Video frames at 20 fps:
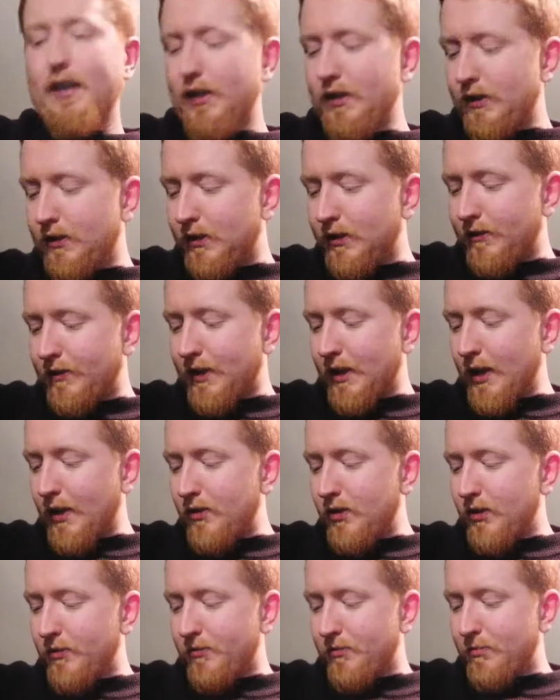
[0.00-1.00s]
So if you
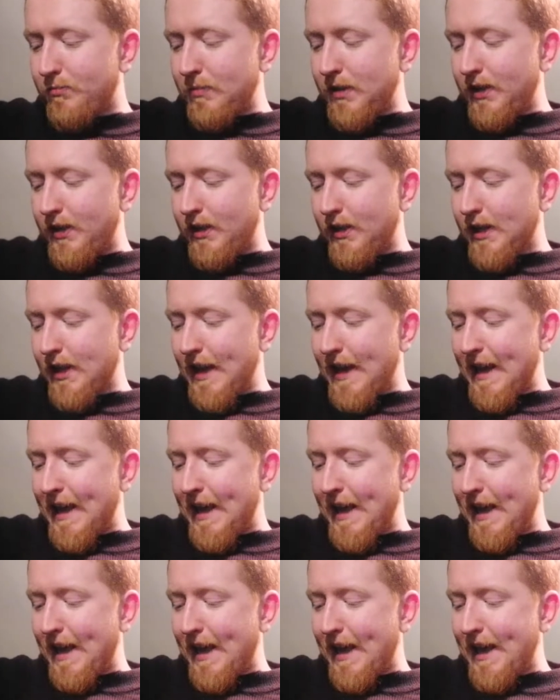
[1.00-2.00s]
count up with me,
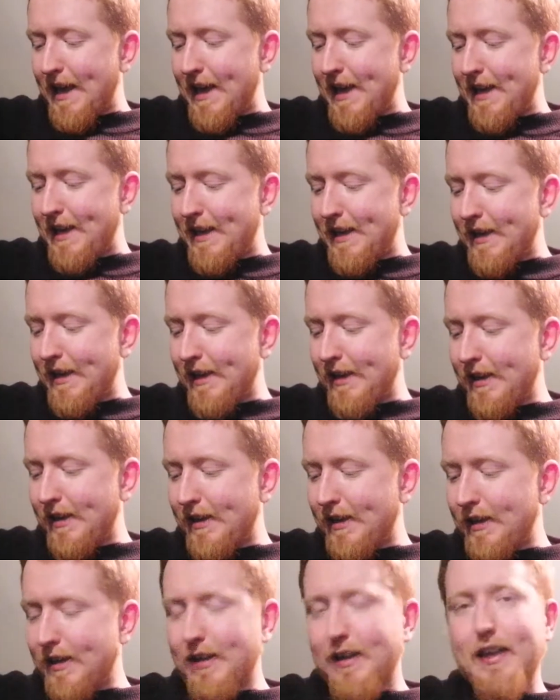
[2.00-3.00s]
E,
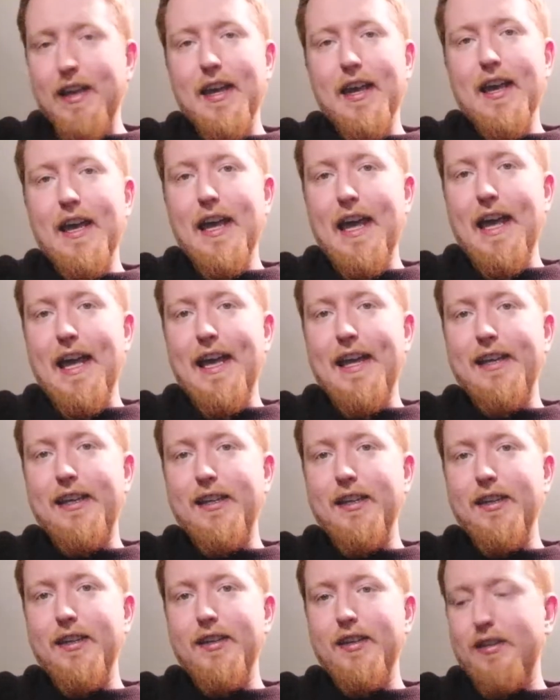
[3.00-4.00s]
A,
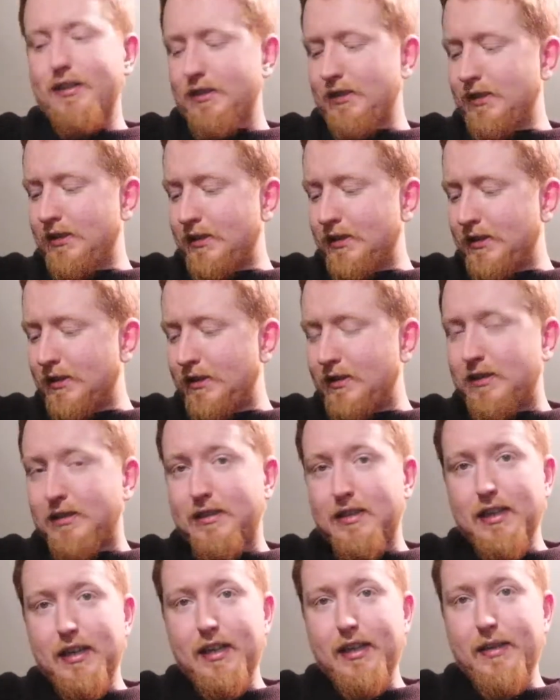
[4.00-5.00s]

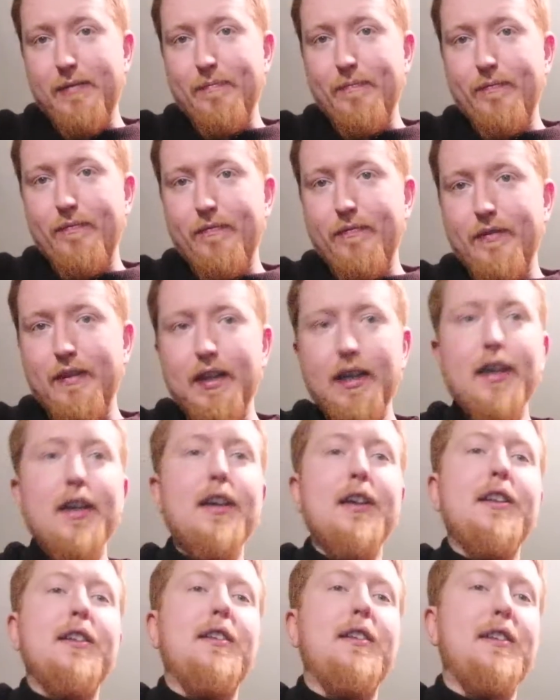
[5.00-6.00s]
D.
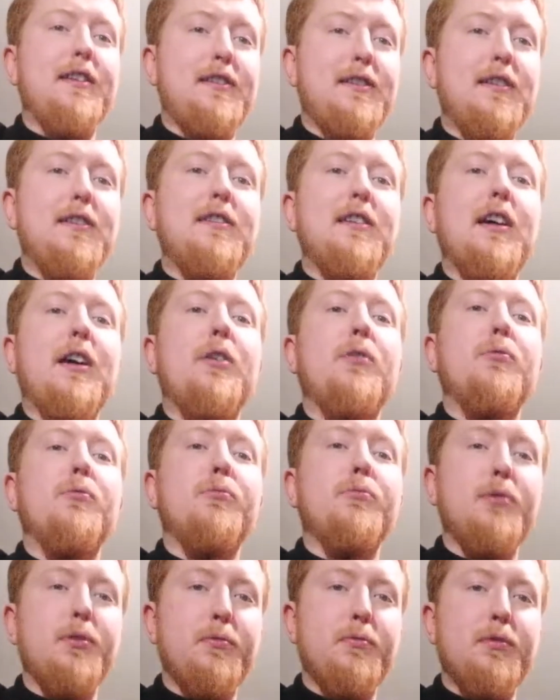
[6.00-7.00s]
This is our
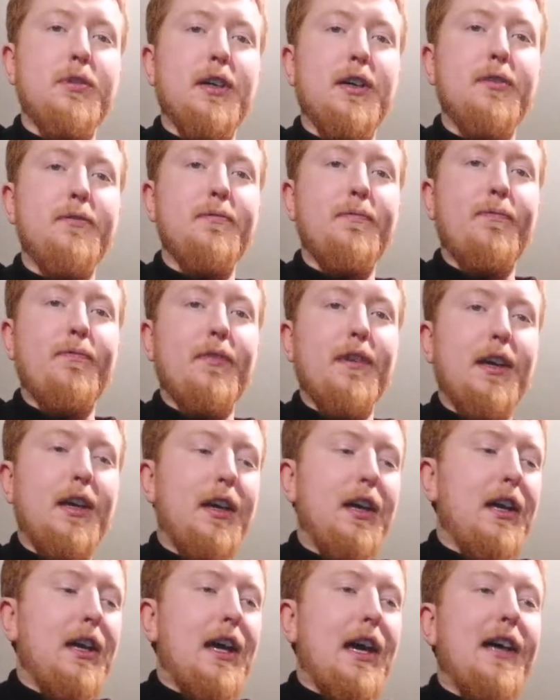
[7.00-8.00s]
root note,
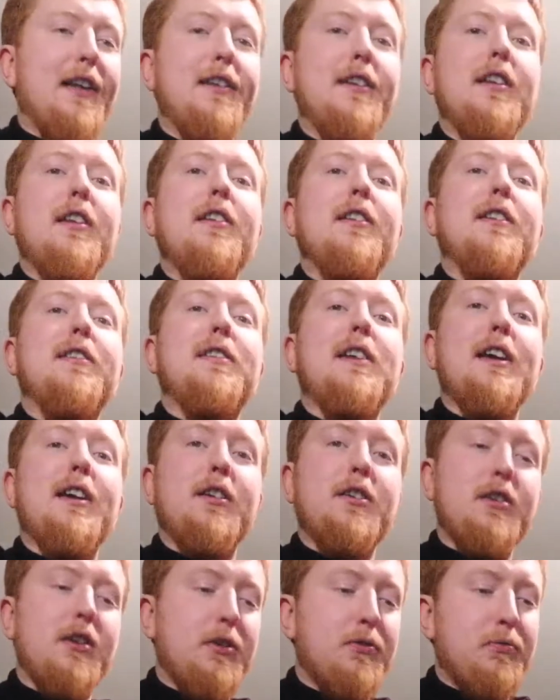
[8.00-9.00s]
and the
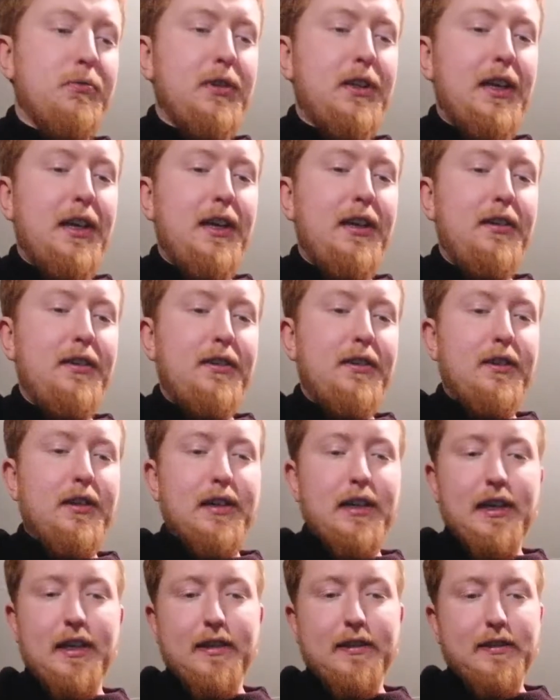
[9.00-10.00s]
second note we need
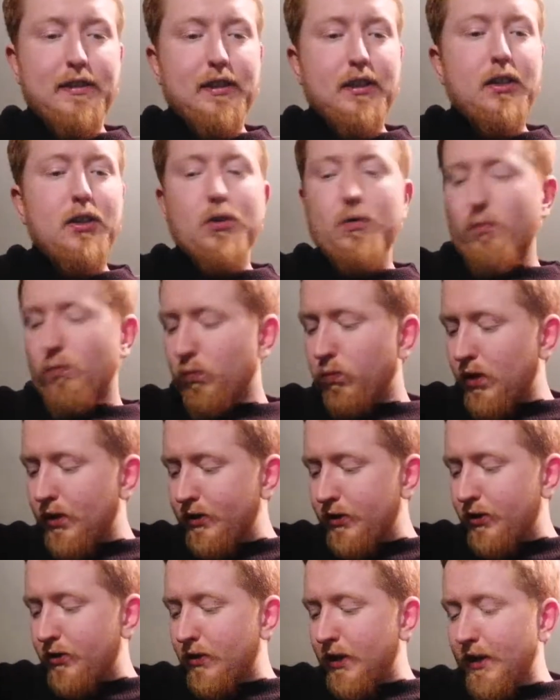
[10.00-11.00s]
is one
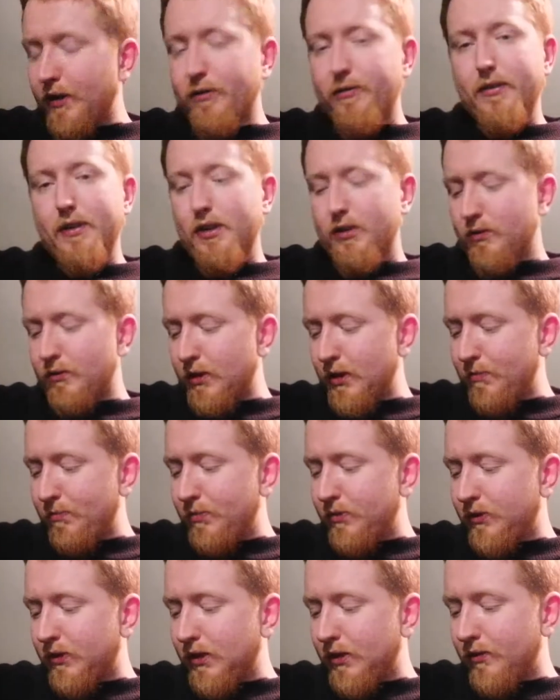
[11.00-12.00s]
string further up,
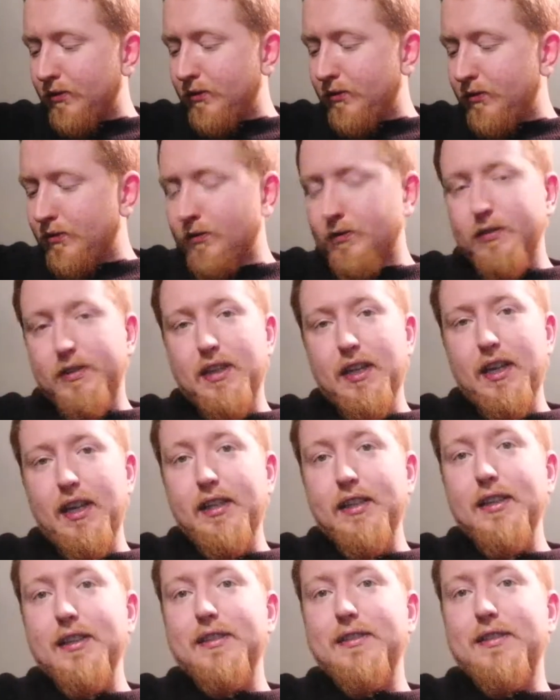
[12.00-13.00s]
so from
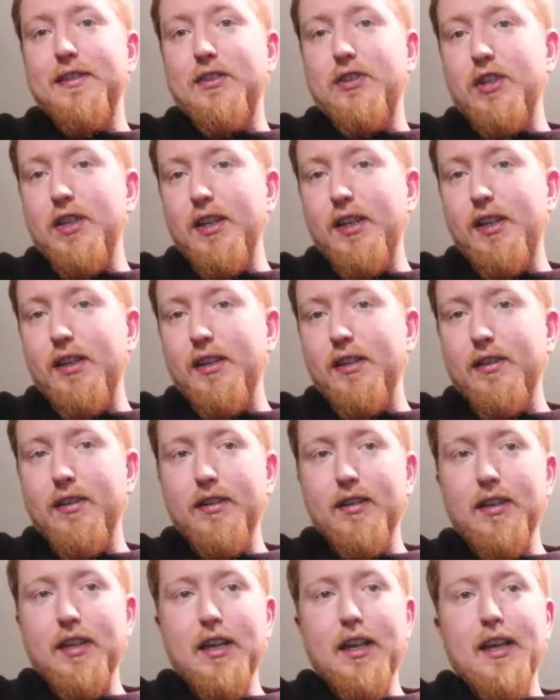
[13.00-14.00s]
D to G,
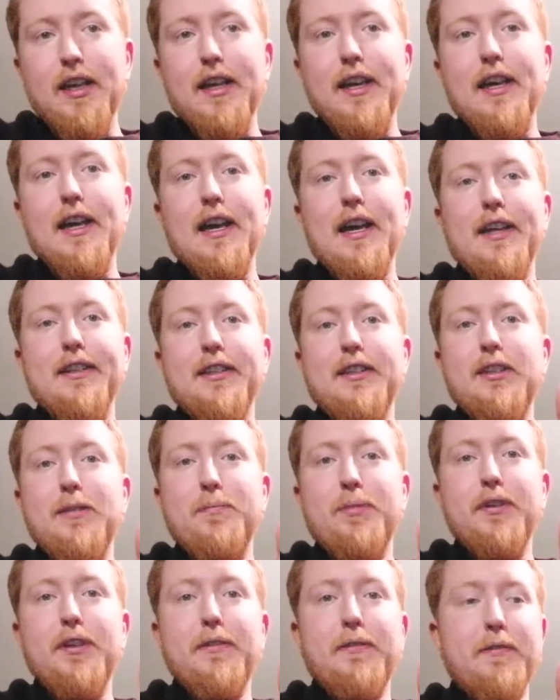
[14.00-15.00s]
and then you
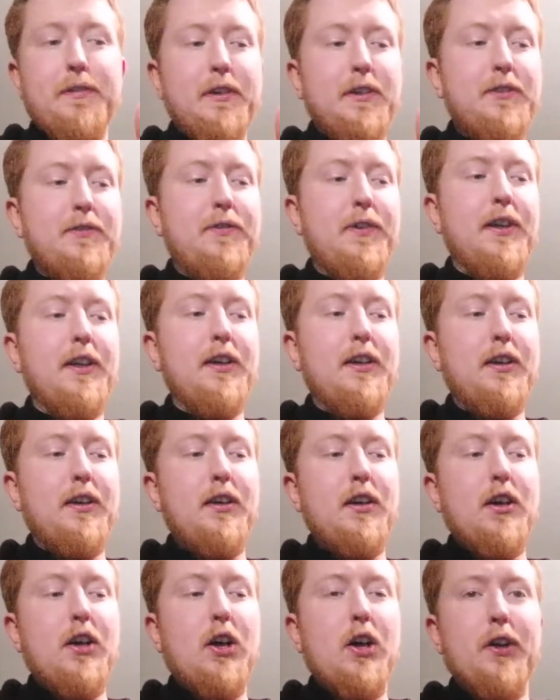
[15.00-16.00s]
put your first finger
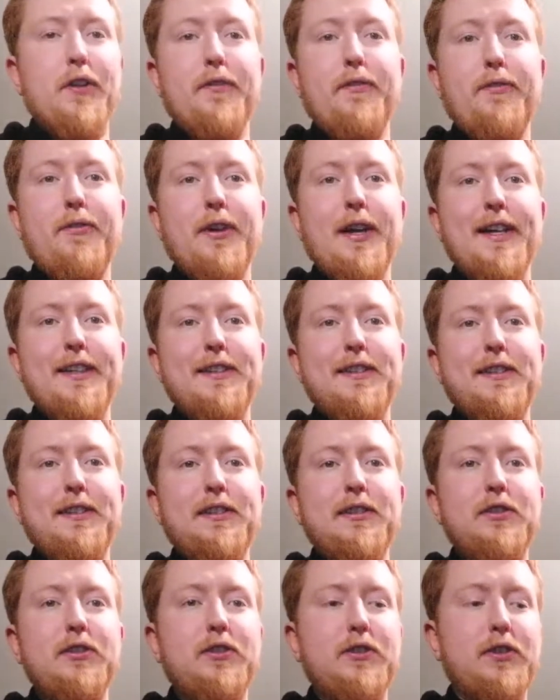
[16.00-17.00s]
on fret
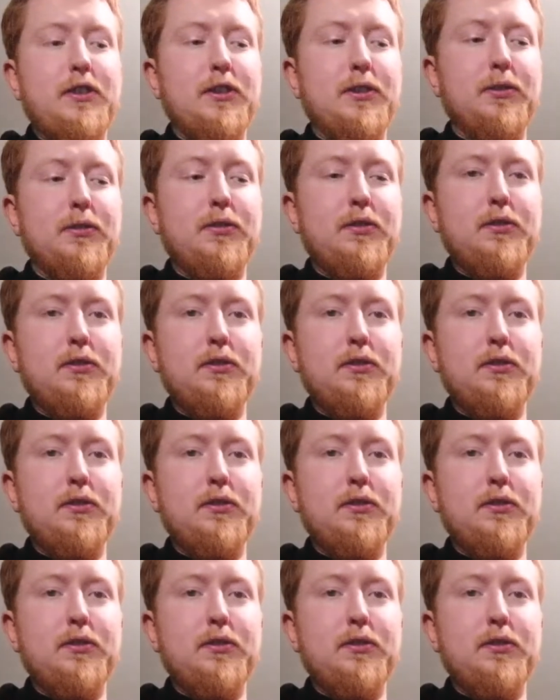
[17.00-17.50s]
2.